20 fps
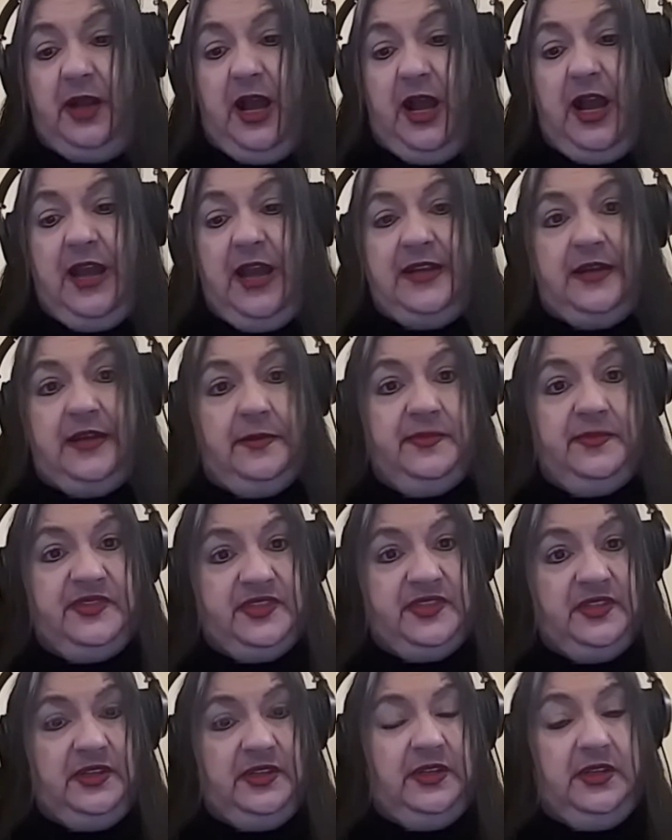
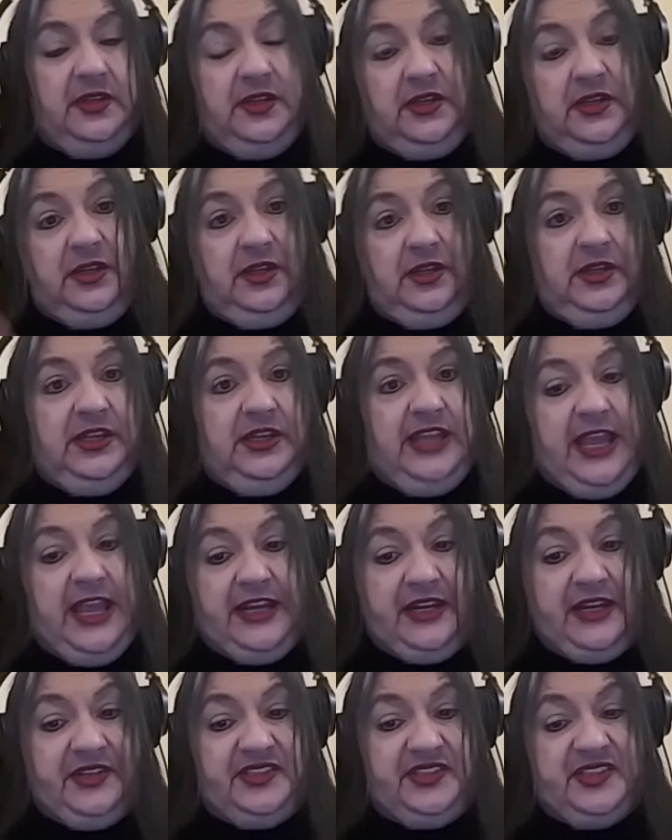items
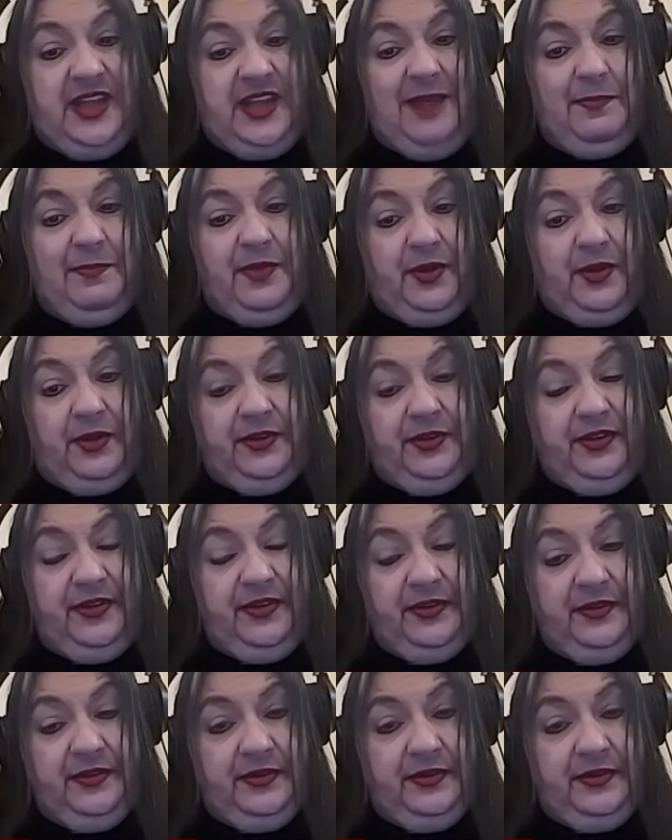get assembled